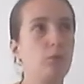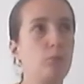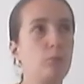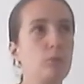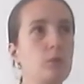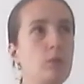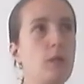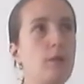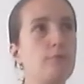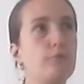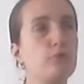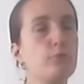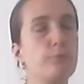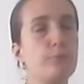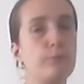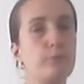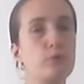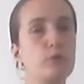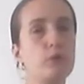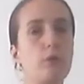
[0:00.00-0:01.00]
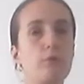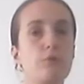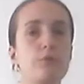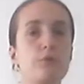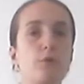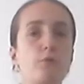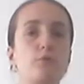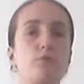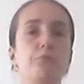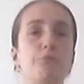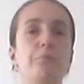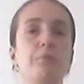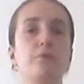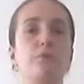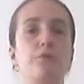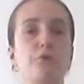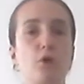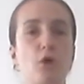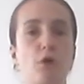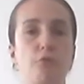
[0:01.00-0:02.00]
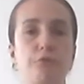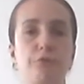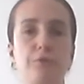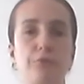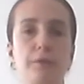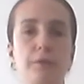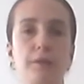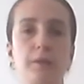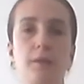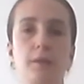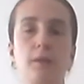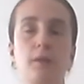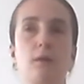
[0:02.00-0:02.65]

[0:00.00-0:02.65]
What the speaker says: we have to push ourselves, but softly.